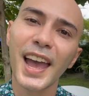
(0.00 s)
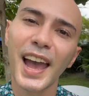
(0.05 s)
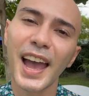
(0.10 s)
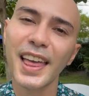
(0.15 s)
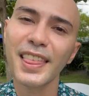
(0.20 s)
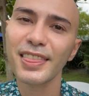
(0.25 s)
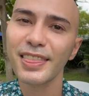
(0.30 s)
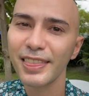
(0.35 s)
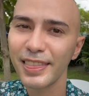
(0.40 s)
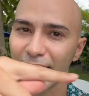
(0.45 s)

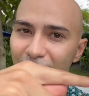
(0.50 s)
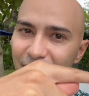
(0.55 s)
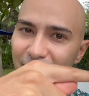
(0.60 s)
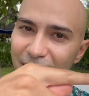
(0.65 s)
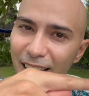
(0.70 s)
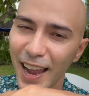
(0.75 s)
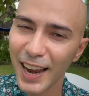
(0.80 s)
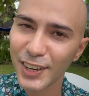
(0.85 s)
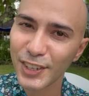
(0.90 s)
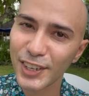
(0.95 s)
and this
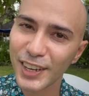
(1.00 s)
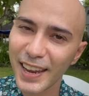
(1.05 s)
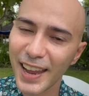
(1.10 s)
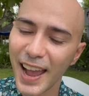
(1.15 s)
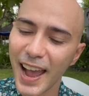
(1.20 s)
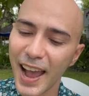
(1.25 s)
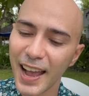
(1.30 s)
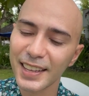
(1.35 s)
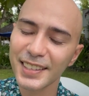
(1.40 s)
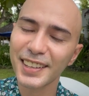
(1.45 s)
actually
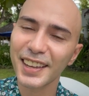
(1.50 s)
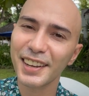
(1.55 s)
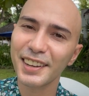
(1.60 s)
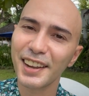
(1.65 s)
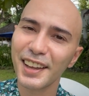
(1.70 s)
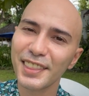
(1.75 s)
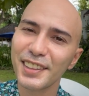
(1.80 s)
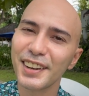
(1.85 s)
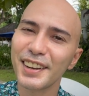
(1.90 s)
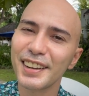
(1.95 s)
adds
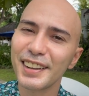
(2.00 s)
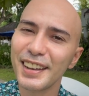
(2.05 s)
another